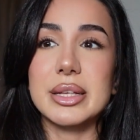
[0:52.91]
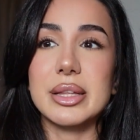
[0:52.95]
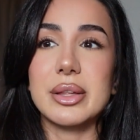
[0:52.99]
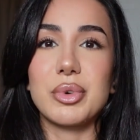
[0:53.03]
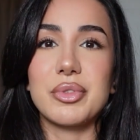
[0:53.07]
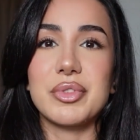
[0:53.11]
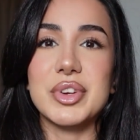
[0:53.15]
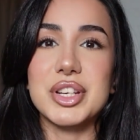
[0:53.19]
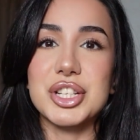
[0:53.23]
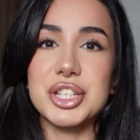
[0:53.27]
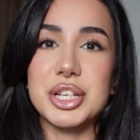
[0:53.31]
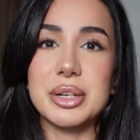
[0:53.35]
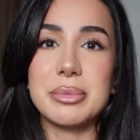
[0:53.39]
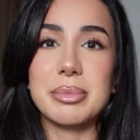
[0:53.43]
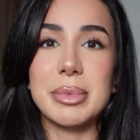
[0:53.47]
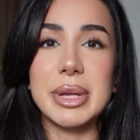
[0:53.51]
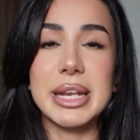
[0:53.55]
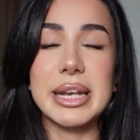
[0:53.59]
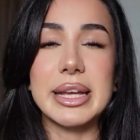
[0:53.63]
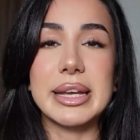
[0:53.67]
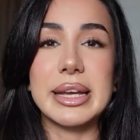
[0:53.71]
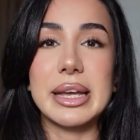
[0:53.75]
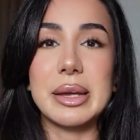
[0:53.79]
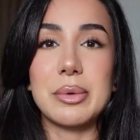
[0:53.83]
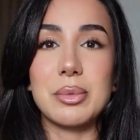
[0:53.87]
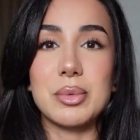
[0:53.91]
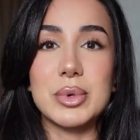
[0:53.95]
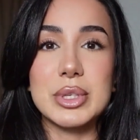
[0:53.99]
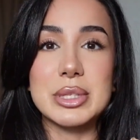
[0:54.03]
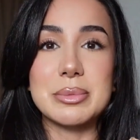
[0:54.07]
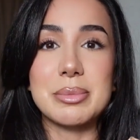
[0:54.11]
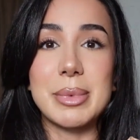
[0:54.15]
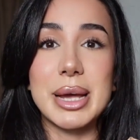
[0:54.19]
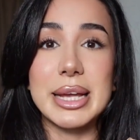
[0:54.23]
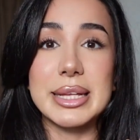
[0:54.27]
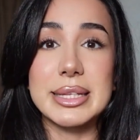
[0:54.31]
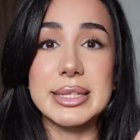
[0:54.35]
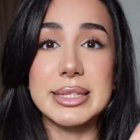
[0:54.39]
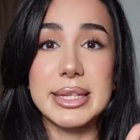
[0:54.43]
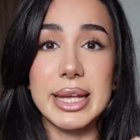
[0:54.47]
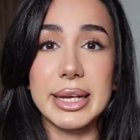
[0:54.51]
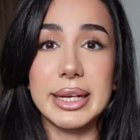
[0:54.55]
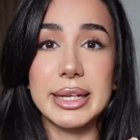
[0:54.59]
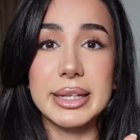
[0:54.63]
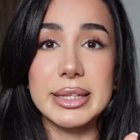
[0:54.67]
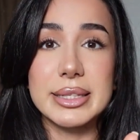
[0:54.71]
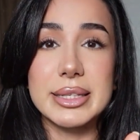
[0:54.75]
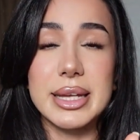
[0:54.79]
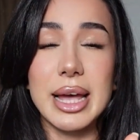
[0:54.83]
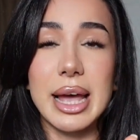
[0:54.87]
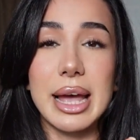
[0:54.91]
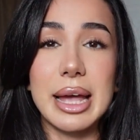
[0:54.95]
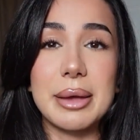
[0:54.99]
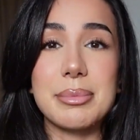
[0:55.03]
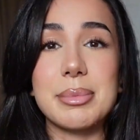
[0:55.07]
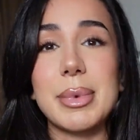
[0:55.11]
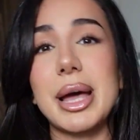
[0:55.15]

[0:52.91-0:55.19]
revision meaning it was my second time.